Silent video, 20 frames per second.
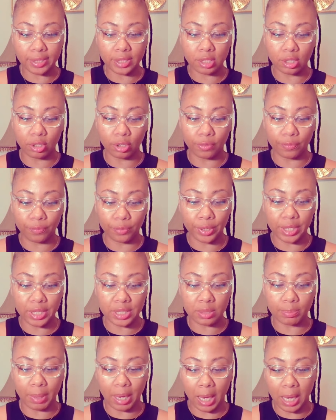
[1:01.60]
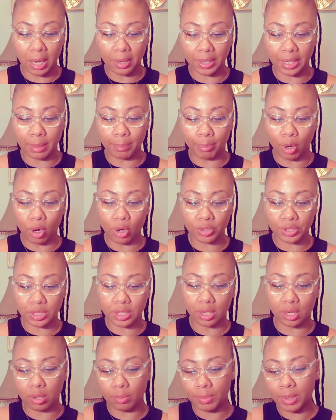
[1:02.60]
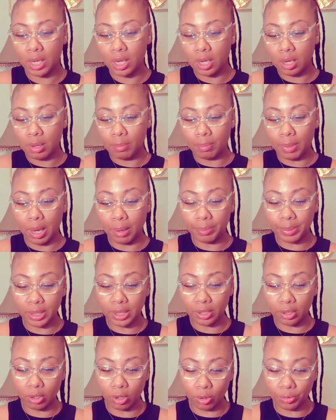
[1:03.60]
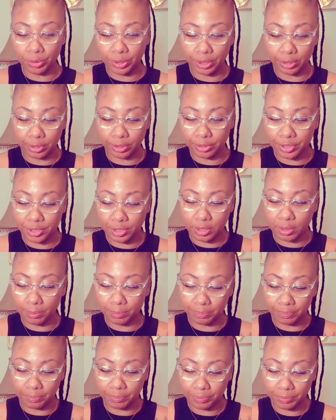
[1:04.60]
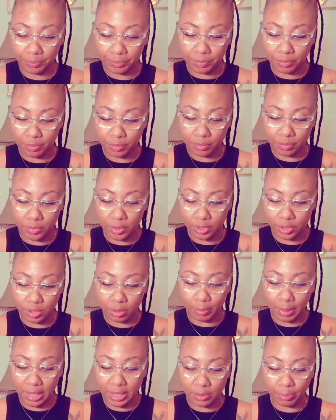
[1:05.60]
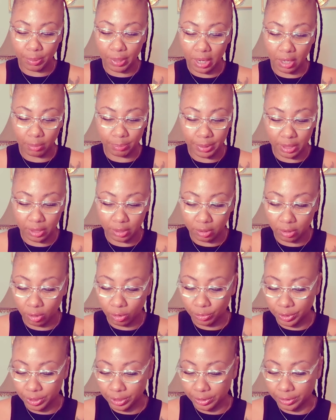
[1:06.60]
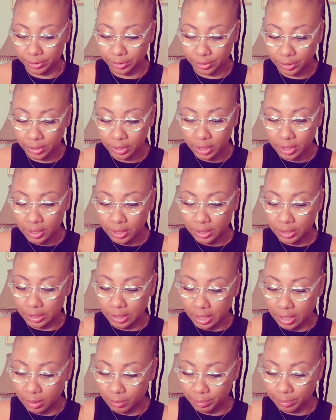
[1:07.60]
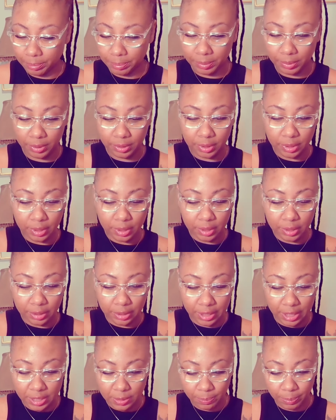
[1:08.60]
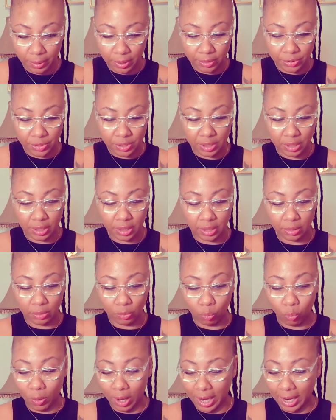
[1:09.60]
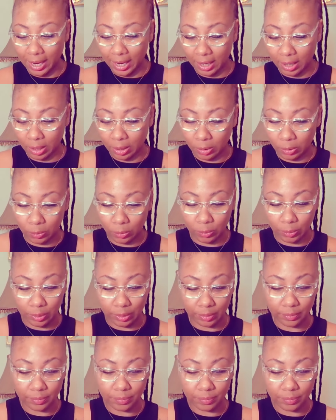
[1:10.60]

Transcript: to their friends about how they bossed up by being a gold digger or something. Somebody's proud of being a gold digger. Yep. This person, wow.